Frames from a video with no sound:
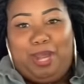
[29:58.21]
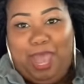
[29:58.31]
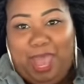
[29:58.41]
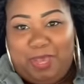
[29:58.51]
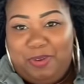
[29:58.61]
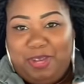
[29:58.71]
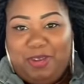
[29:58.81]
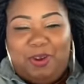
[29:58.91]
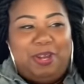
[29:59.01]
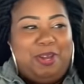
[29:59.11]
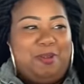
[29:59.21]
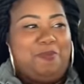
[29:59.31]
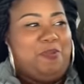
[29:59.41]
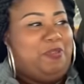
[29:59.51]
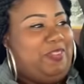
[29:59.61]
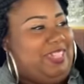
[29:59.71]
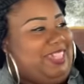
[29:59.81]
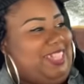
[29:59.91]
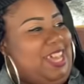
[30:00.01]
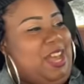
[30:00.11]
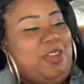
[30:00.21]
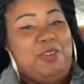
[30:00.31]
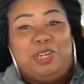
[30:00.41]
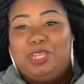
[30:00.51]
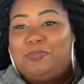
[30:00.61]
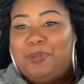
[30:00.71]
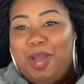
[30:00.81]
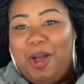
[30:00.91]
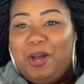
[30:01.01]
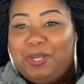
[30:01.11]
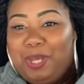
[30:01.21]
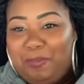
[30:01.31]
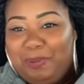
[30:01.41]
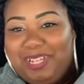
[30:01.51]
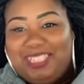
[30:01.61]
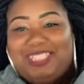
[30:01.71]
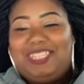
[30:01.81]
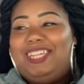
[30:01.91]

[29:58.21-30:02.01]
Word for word: Nah, you ain't going to no movies. You don't spend all your budget.